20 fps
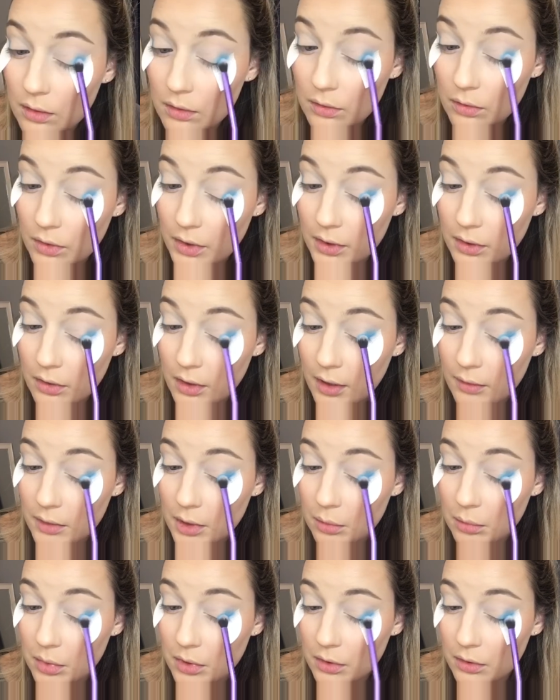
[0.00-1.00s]
I really don't have
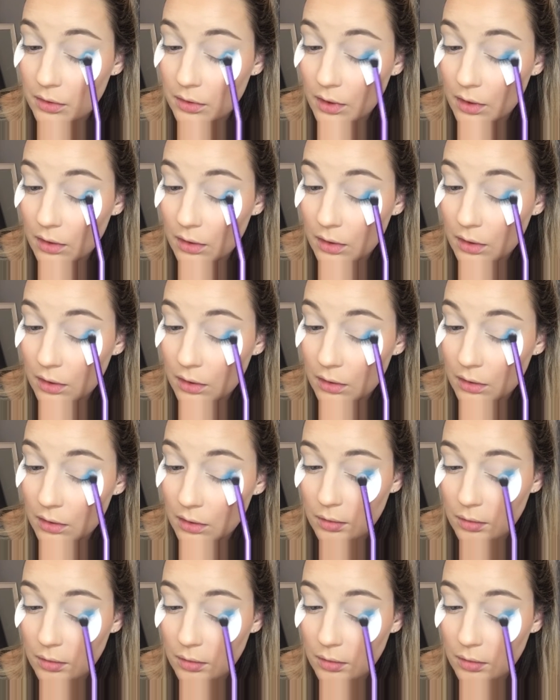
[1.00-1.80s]
any blues at all.